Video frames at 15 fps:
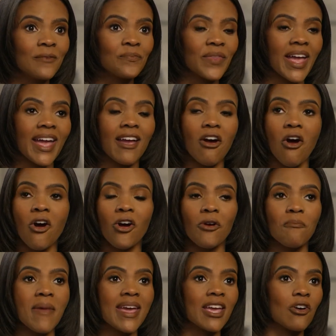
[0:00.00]
They are
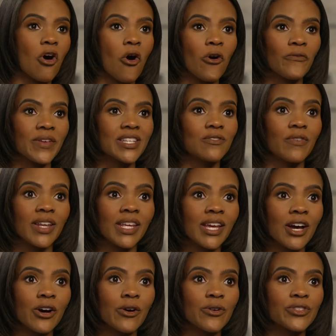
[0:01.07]
making all of these
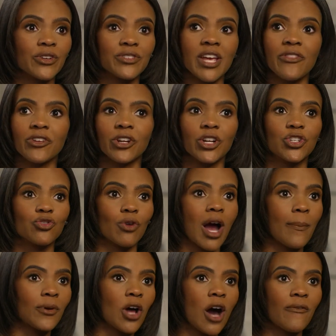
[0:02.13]
videos. They're saying they're going to
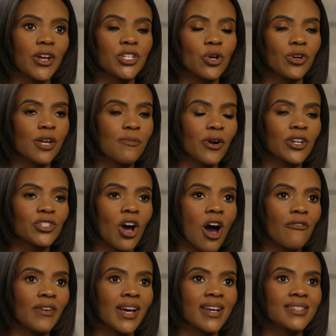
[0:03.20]
drop it off at Tony Burke's
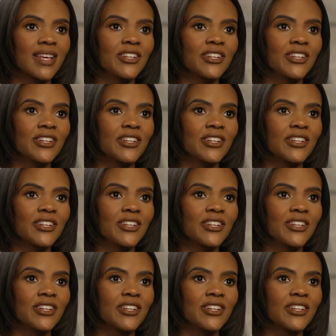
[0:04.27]
office.